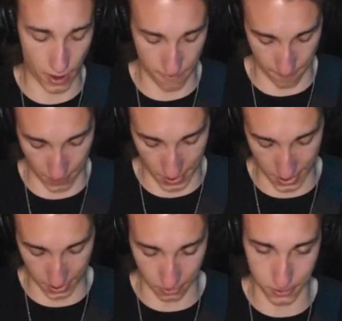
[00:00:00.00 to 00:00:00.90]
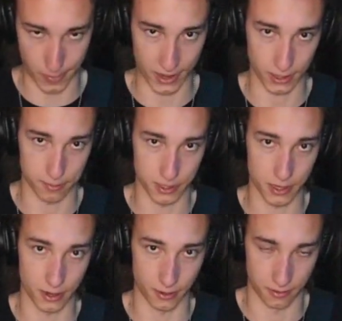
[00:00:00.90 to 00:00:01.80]
Right? And then it goes back up
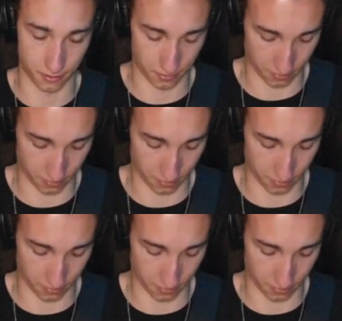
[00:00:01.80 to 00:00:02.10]
to here.